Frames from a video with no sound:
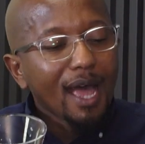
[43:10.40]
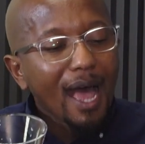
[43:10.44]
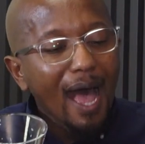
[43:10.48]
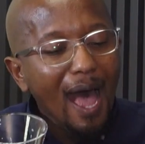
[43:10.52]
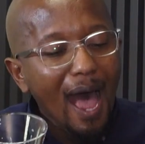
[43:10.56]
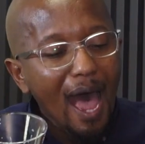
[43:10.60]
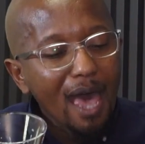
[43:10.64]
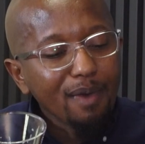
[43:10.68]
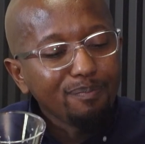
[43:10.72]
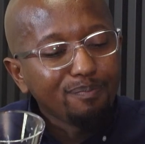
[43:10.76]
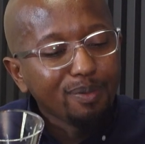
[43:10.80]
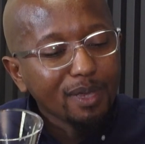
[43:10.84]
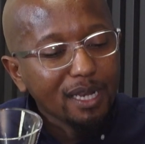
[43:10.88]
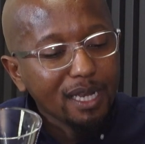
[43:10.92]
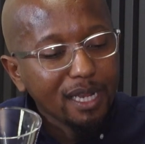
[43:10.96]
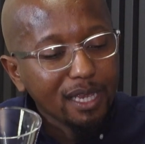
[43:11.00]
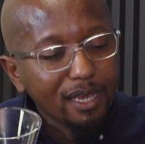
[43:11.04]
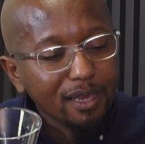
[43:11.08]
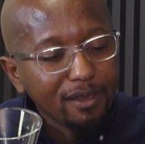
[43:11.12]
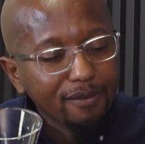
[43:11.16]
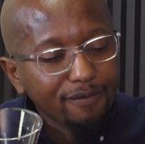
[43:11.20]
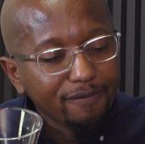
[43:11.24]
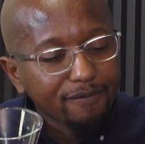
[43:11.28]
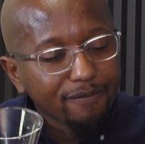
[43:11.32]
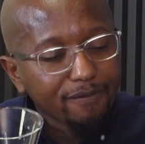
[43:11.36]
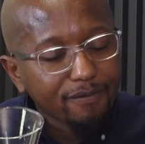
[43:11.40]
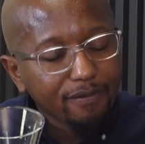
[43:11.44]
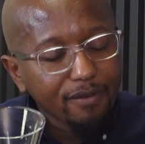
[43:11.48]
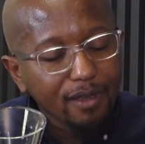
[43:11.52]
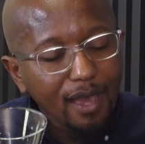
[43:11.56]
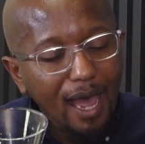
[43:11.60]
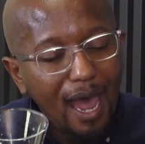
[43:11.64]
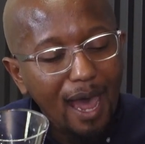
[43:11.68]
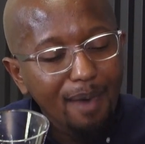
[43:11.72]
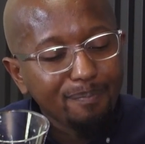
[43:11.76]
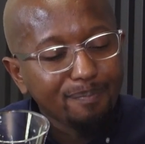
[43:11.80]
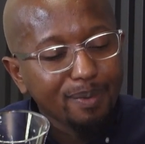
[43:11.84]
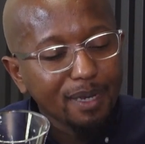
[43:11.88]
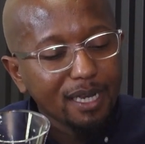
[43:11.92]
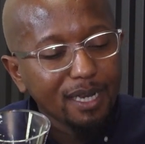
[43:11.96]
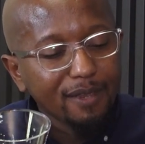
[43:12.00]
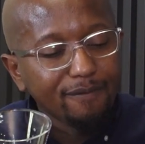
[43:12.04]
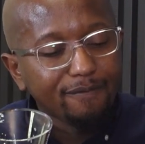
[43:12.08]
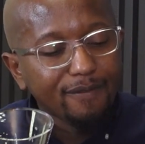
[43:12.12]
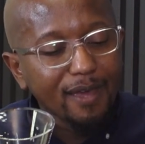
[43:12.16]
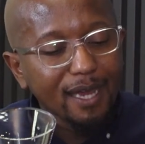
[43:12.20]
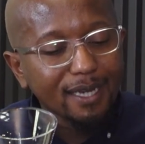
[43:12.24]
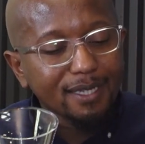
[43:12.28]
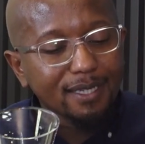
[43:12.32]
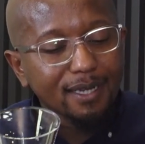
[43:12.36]
I believe
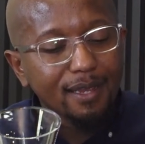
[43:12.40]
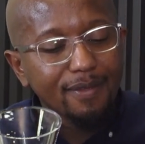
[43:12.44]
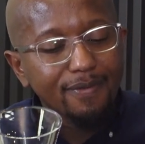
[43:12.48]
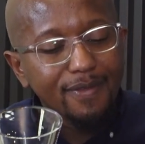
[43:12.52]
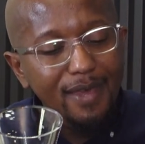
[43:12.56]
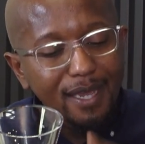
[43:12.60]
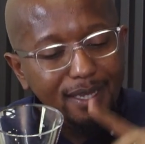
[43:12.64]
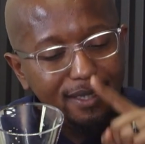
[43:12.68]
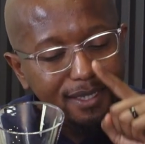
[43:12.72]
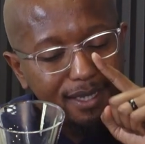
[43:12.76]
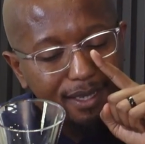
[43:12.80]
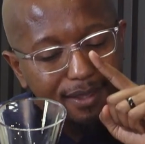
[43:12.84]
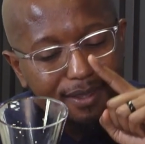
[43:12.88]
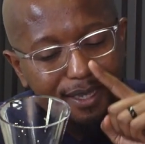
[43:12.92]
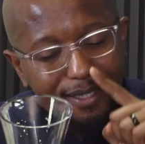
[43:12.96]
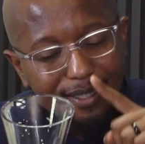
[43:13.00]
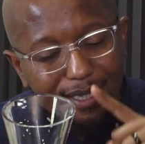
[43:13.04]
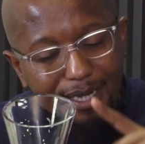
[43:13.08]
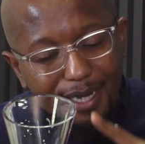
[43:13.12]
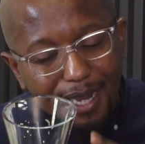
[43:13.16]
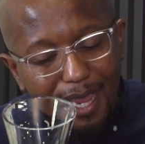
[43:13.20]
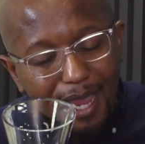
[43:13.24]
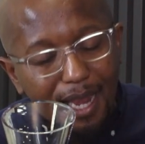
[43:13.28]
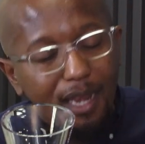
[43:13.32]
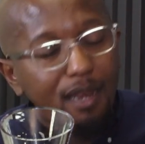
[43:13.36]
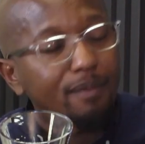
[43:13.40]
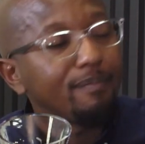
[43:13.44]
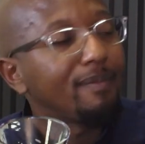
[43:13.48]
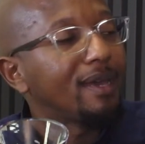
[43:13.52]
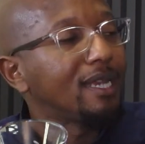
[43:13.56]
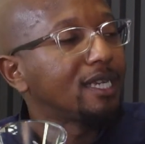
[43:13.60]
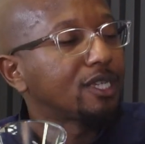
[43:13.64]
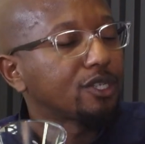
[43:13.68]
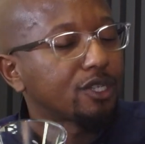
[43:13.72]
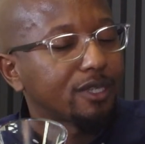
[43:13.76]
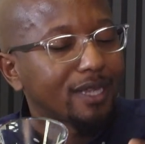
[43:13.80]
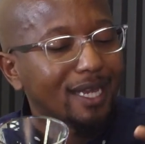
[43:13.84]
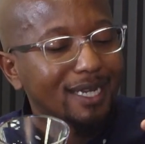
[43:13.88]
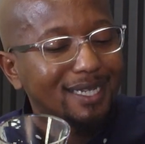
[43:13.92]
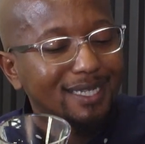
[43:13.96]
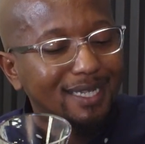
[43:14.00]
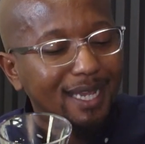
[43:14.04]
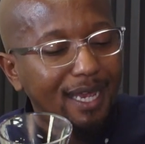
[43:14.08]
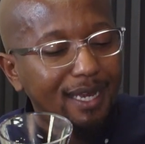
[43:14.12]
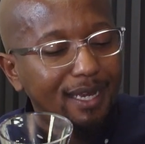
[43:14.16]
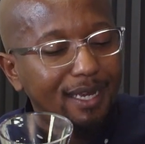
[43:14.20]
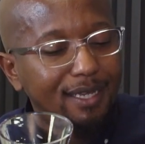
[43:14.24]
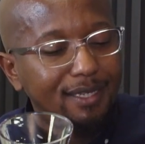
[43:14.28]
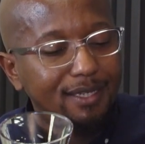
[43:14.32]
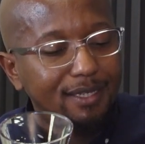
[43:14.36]
that there's an element that
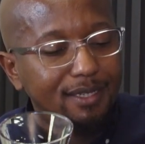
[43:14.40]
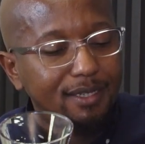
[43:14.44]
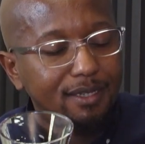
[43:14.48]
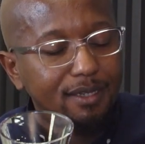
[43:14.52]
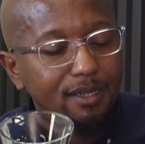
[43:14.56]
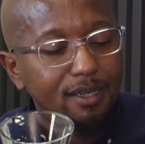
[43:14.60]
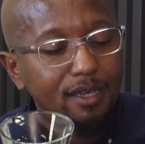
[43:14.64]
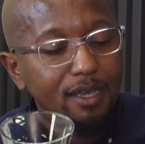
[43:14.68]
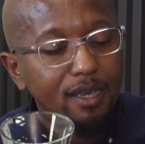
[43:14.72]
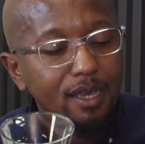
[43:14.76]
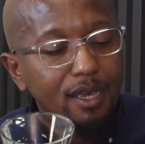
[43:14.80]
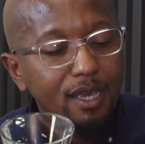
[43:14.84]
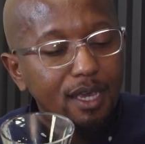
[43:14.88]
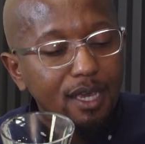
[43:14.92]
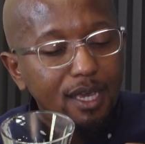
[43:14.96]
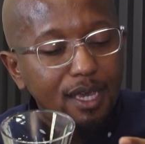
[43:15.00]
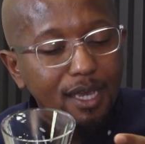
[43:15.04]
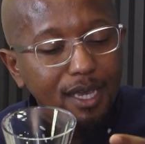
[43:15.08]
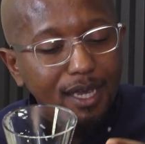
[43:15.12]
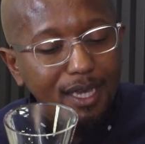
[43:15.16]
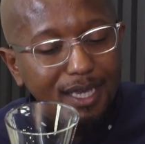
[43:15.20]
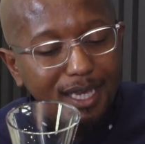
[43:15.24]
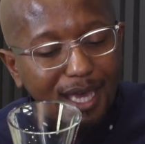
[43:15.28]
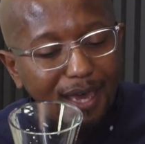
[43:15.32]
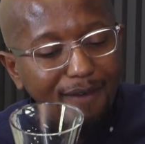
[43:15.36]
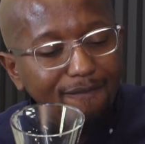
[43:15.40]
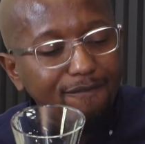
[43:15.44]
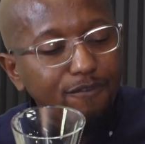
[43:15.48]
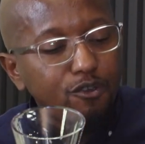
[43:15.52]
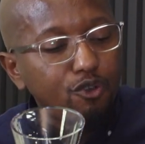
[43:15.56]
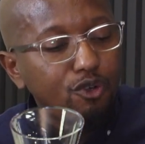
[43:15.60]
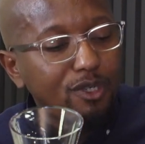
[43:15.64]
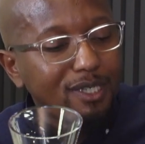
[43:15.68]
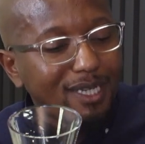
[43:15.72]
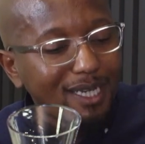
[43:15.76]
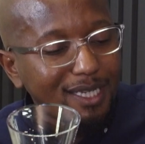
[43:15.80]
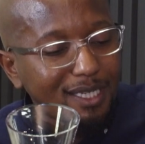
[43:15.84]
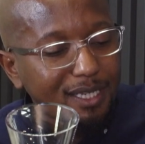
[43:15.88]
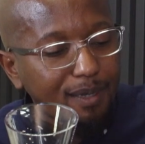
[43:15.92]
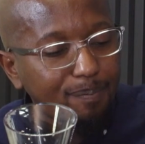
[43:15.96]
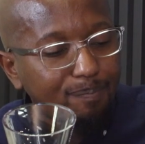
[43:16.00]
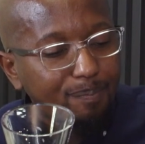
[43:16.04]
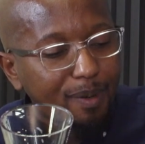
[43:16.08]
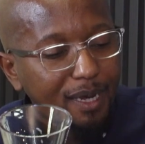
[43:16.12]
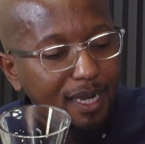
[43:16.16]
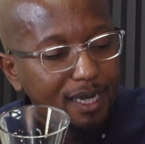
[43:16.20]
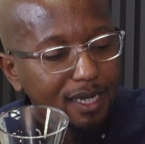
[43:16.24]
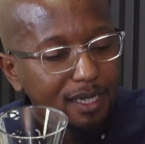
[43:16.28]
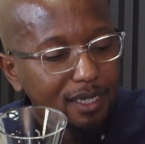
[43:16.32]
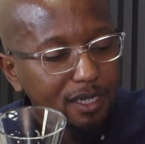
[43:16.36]
tennis gave you
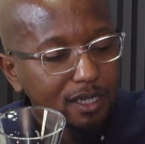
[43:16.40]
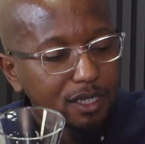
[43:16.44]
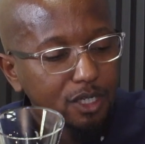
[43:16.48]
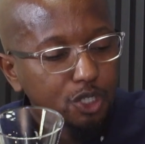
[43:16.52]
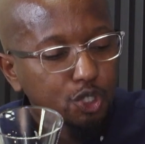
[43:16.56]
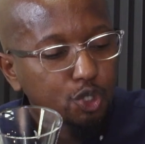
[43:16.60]
discipline.